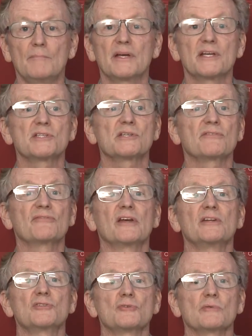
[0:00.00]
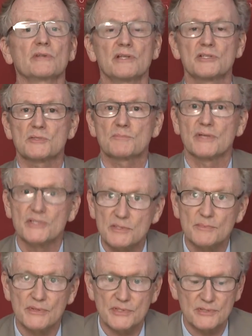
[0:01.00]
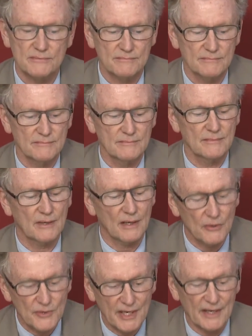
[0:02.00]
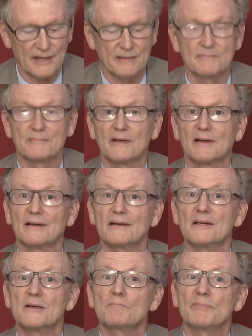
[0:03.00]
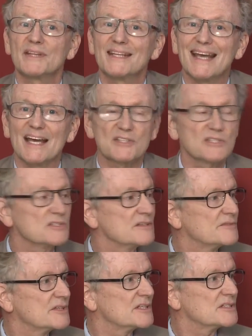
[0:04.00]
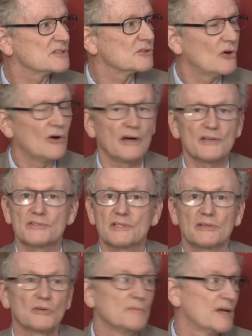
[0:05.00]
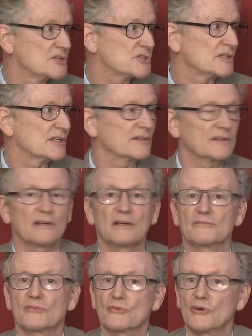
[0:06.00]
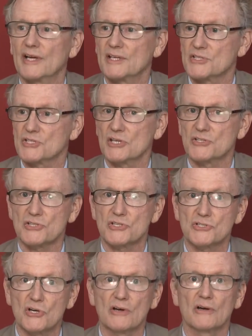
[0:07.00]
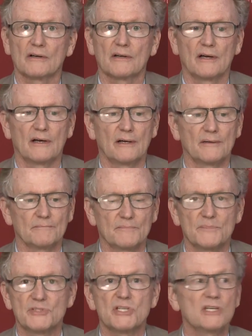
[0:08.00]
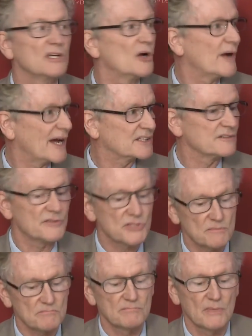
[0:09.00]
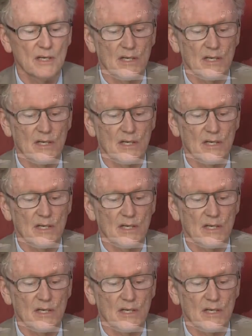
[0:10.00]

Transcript: because it offends your religious principles. Okay. But the essence of these laws that you're mentioning that have created such a stir, CEO activism,